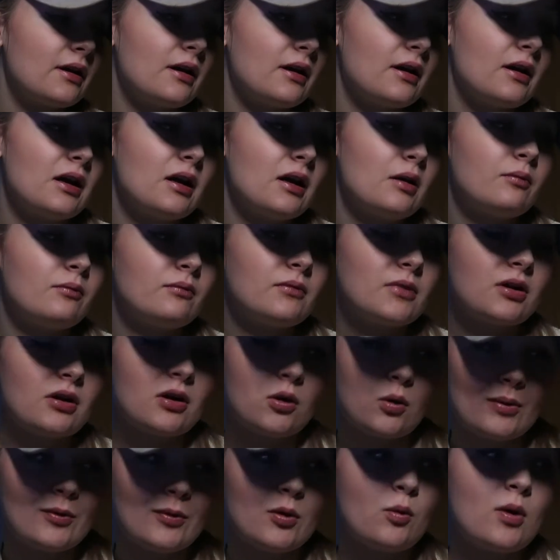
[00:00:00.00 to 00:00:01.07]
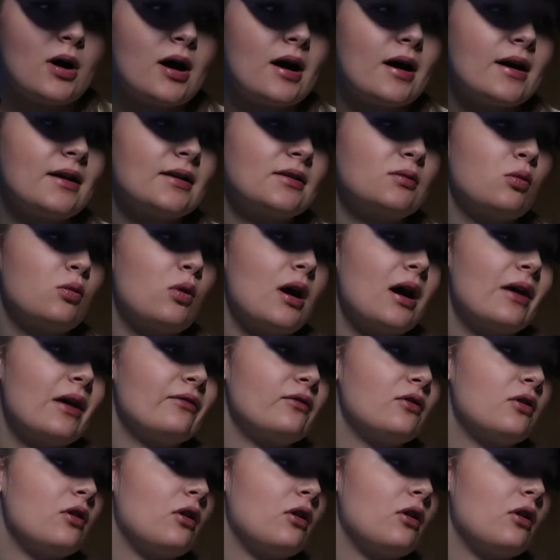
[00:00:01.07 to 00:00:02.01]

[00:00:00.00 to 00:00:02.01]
equipment-wise, what I've